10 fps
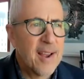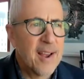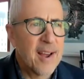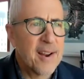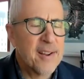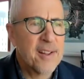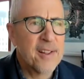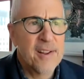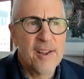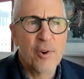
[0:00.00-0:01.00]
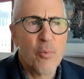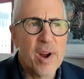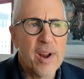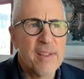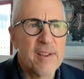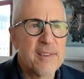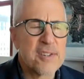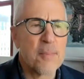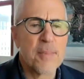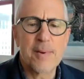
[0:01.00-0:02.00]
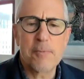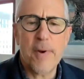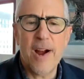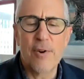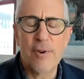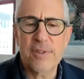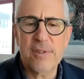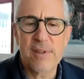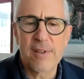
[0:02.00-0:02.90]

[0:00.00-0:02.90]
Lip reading: in a way that sometimes parents